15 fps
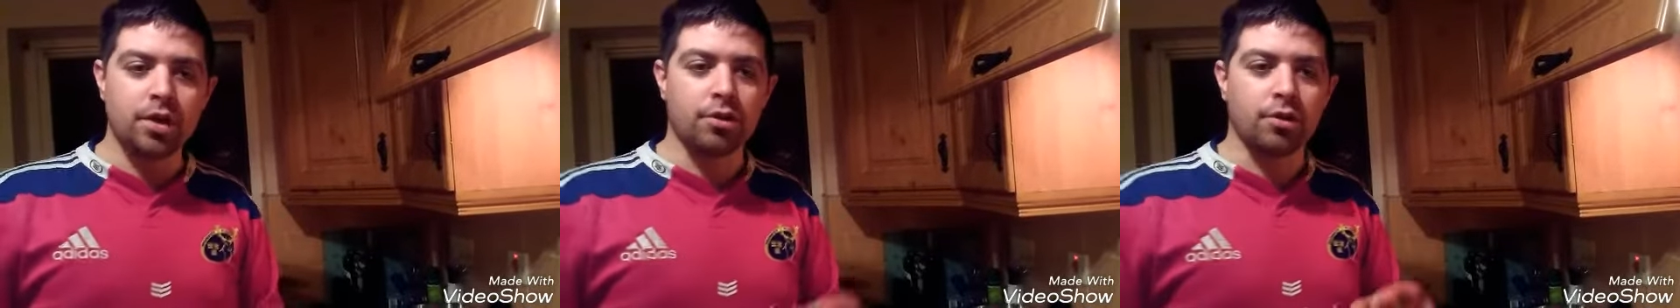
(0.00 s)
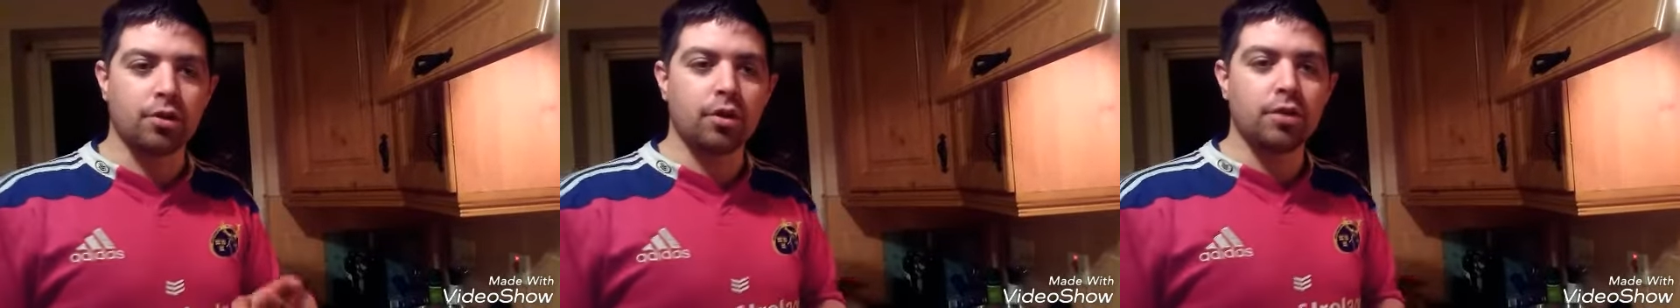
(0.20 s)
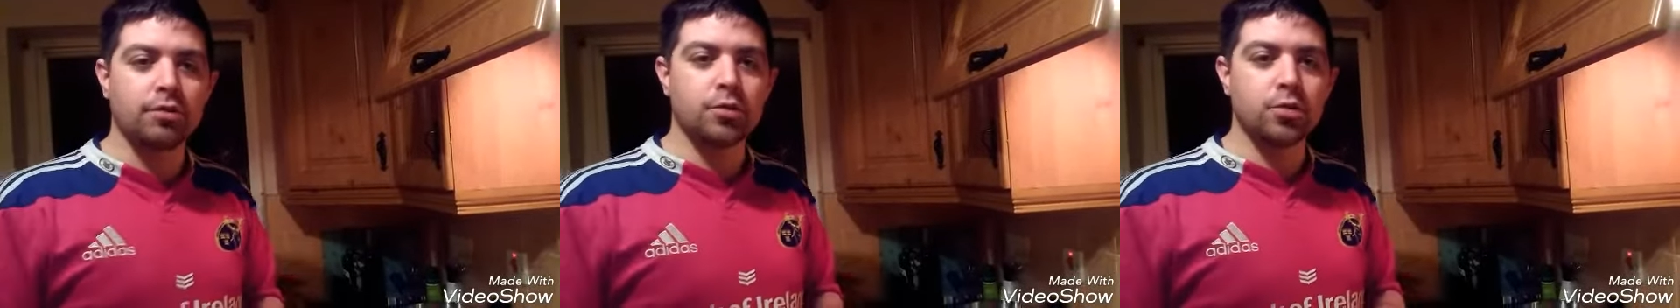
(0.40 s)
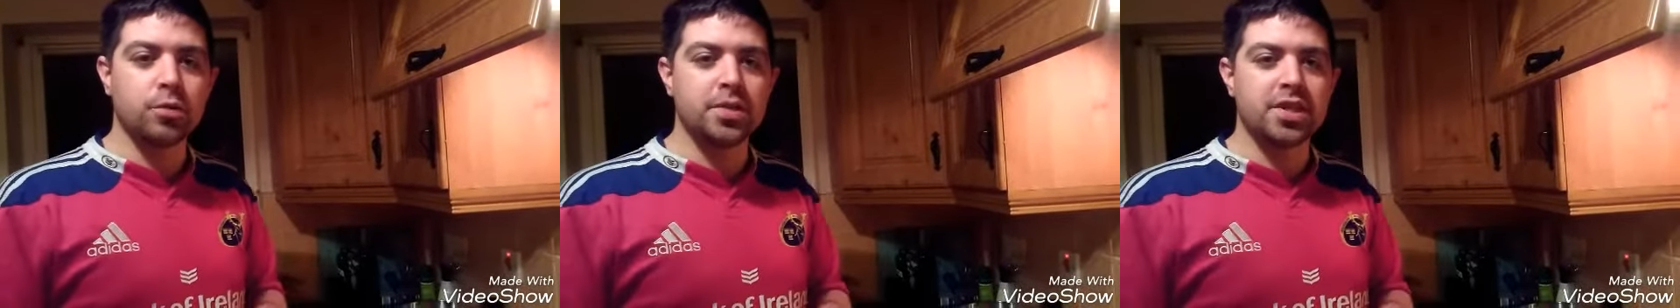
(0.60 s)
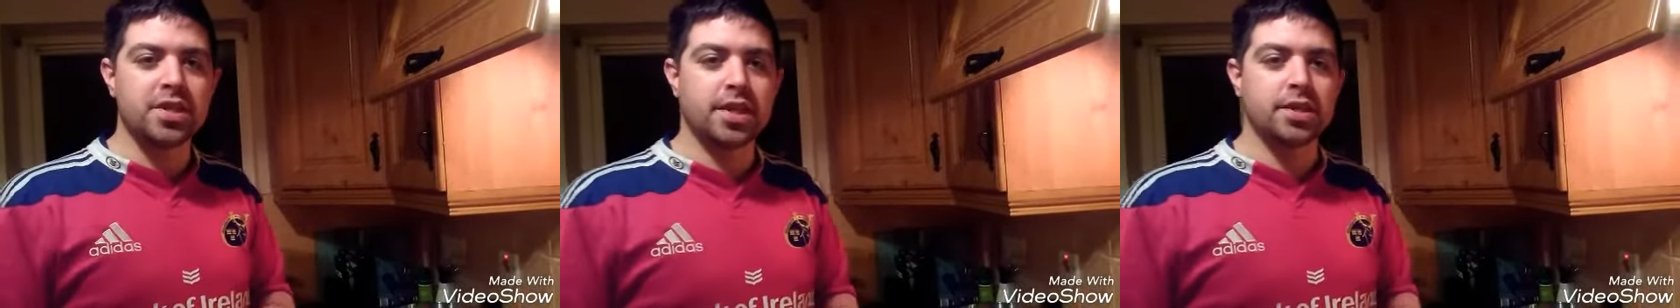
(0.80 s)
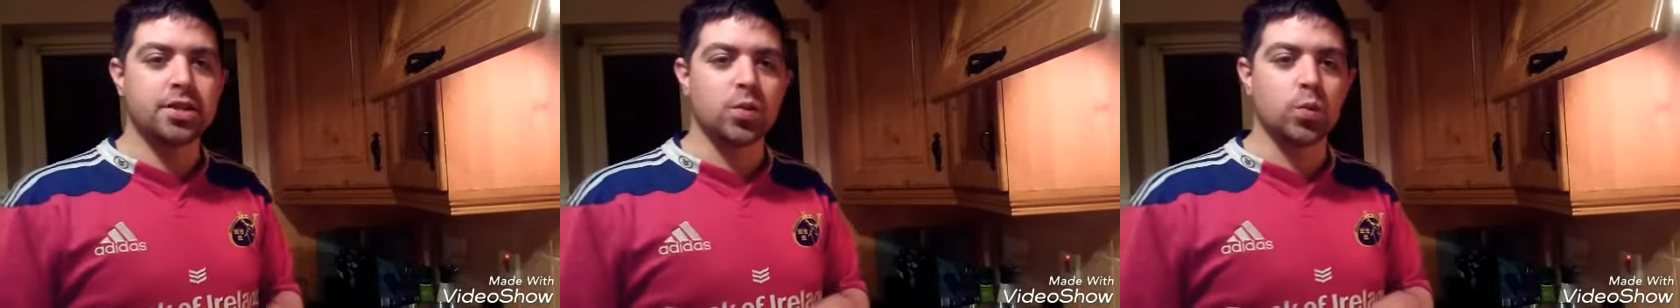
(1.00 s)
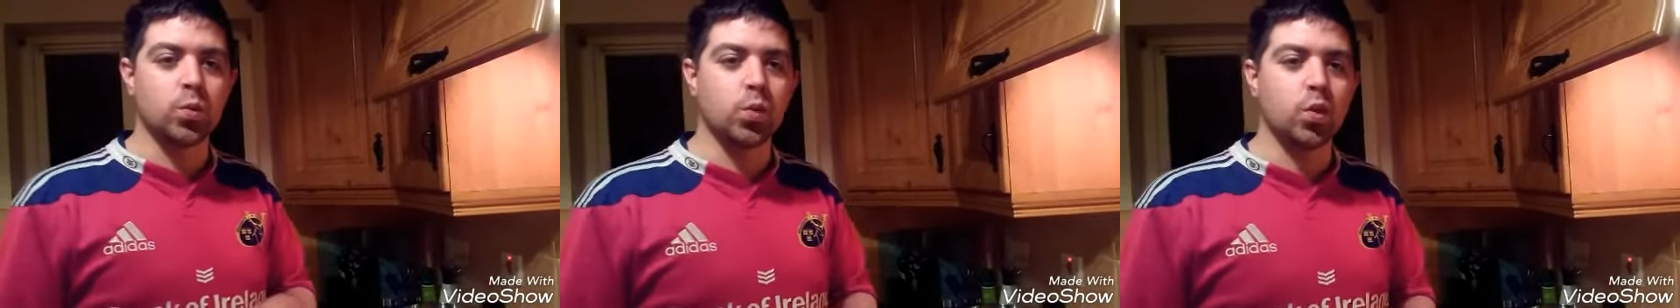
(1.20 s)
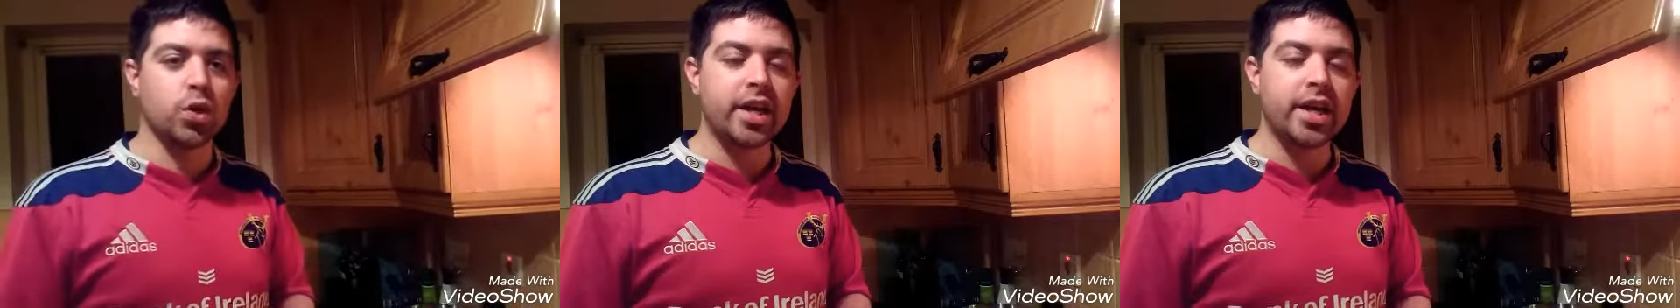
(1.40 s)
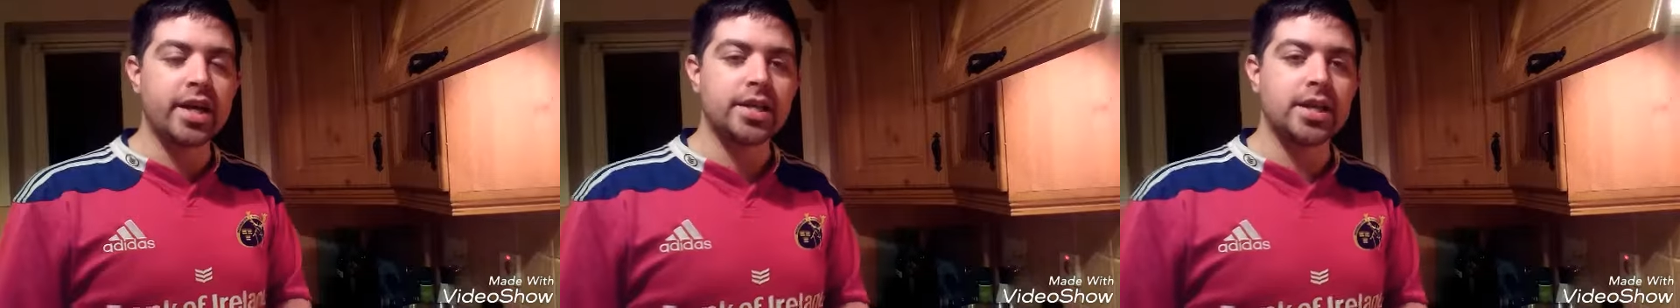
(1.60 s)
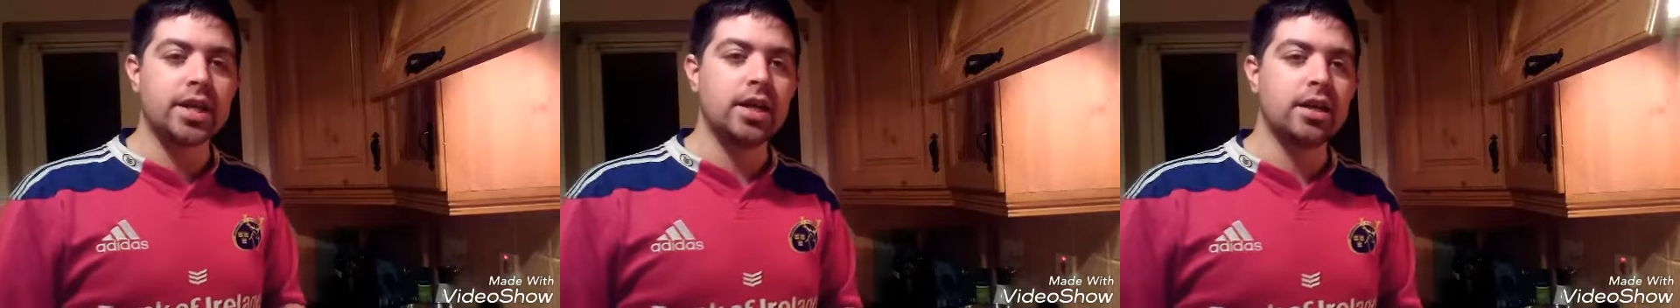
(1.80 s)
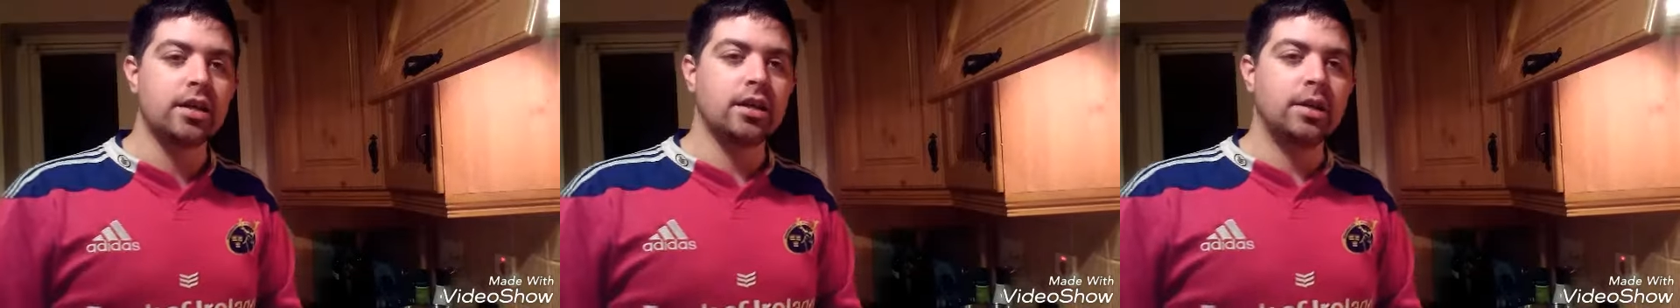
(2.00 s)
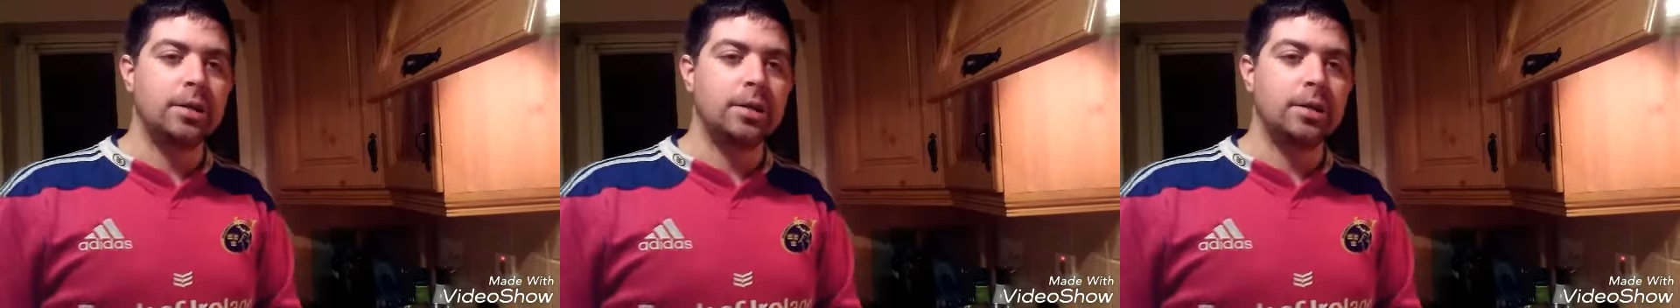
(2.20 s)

Your oven will be set to 180,